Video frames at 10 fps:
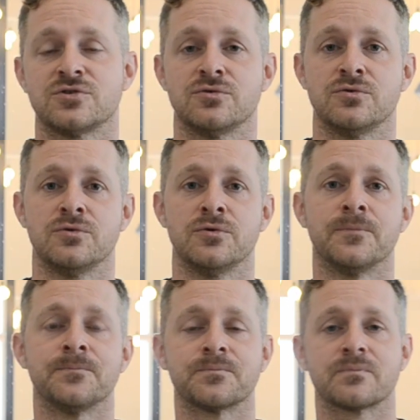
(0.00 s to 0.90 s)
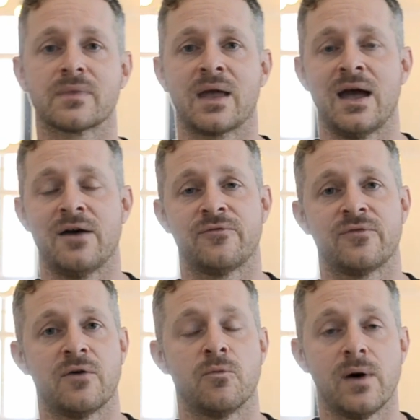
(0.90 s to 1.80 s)
to
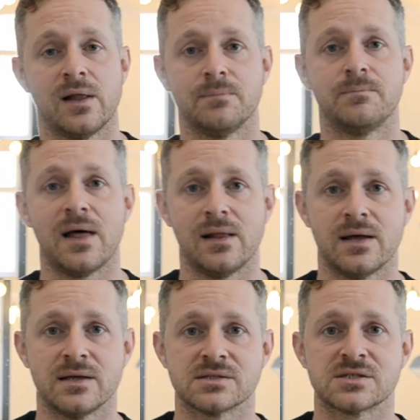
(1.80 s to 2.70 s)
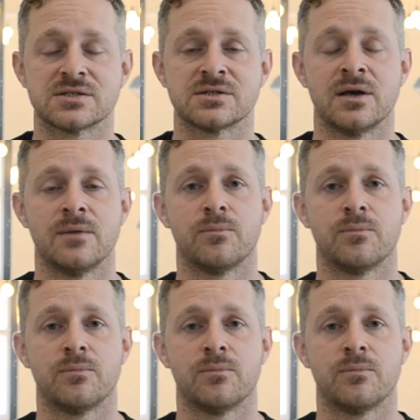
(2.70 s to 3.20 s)
have a well-balanced